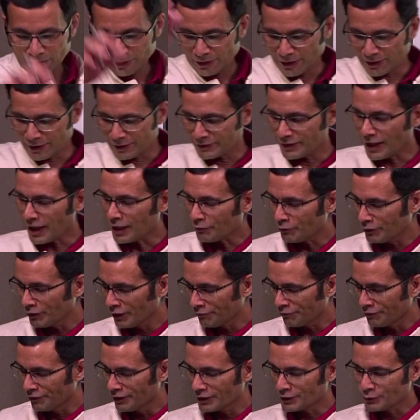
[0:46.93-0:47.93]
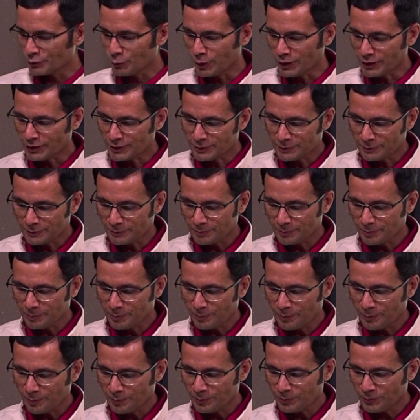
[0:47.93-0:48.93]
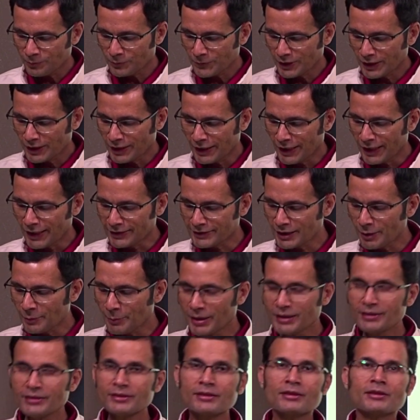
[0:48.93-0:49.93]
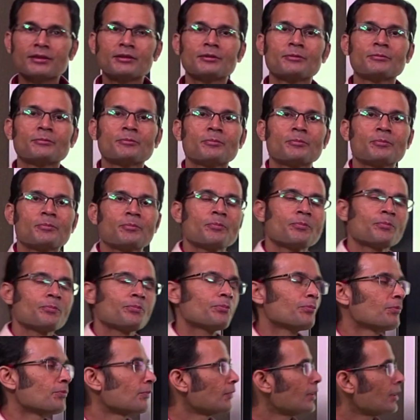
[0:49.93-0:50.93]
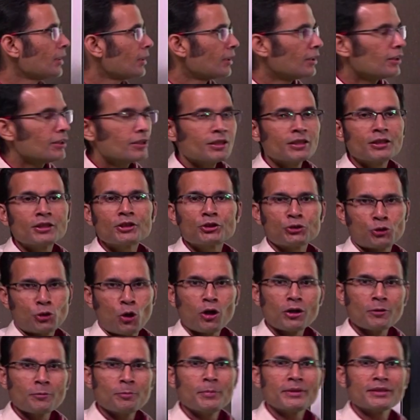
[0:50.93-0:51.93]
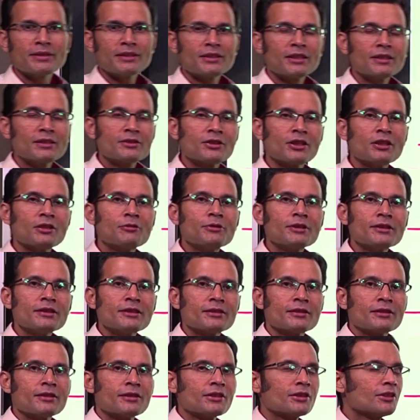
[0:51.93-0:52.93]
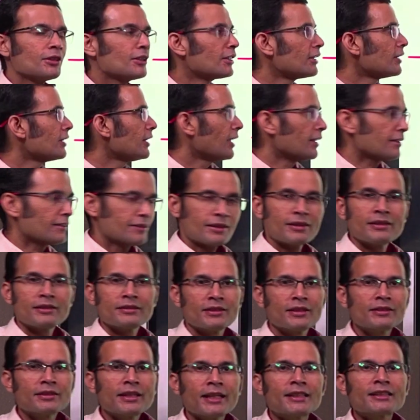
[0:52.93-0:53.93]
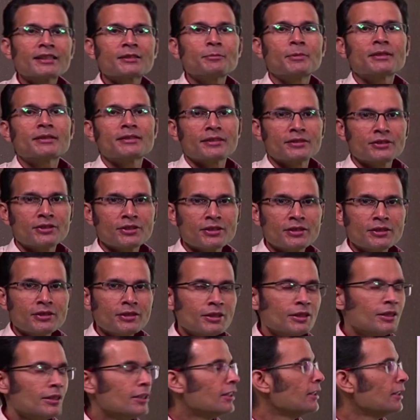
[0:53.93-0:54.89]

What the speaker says: Let's start with the first one. SMS, short messaging service. Yes, the text messaging